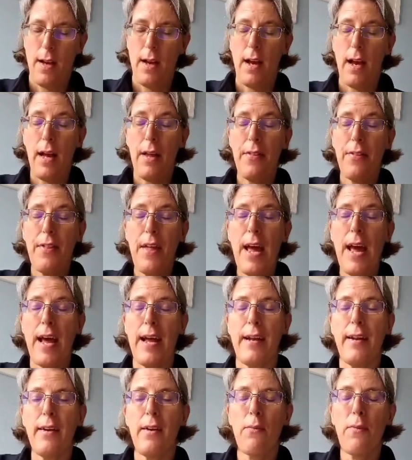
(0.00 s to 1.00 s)
And
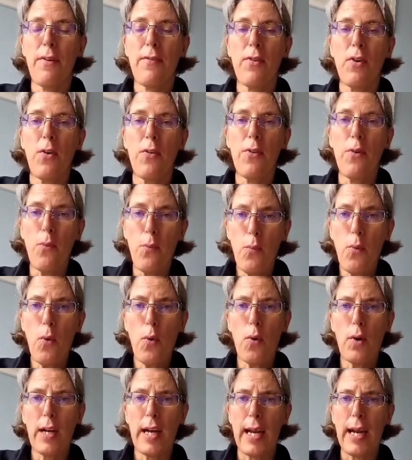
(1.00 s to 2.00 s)
then we've got the
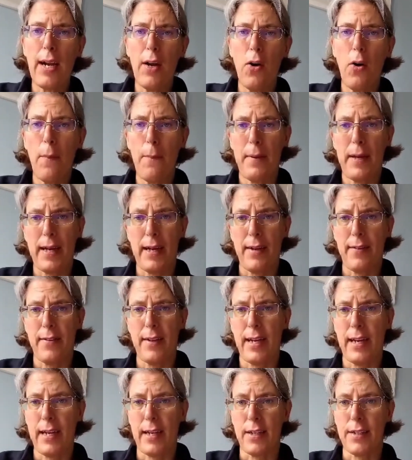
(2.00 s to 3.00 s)
walking, hopping
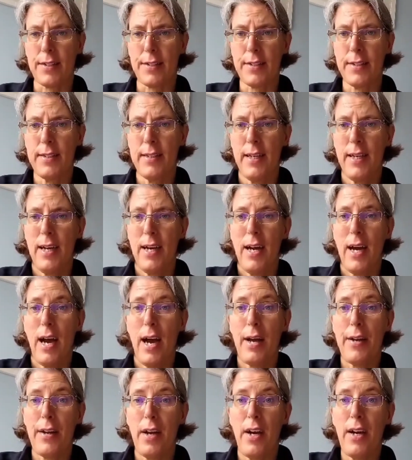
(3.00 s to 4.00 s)
things.
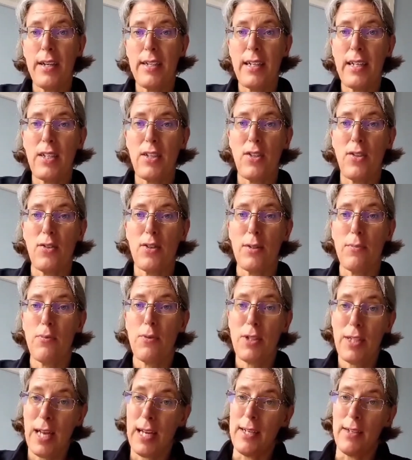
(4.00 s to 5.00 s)
And I need you to
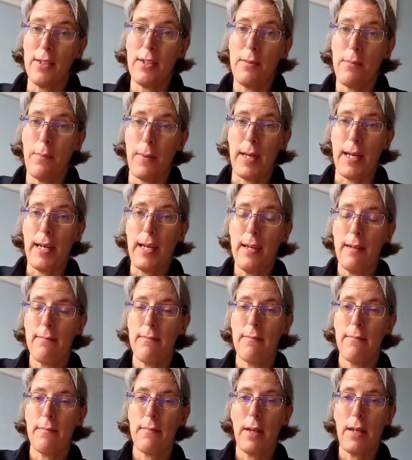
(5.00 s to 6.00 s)
pretend to be
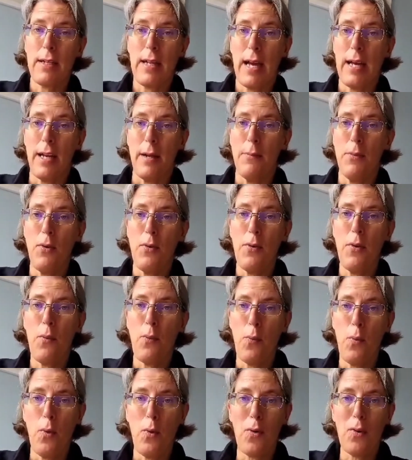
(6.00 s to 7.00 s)
an animal that
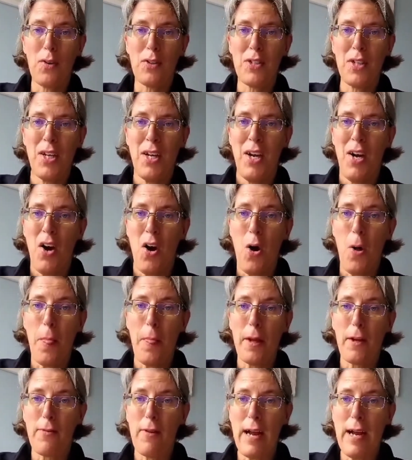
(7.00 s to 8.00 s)
walks on
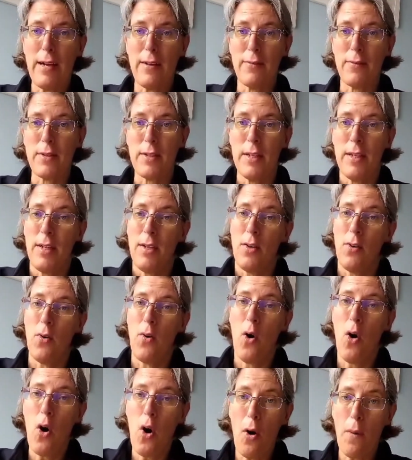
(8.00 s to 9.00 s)
the ground or
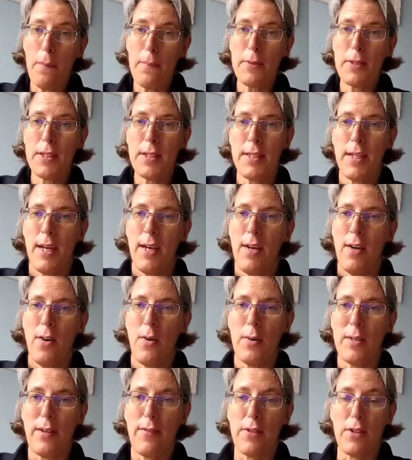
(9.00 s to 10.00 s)
hops or whatever.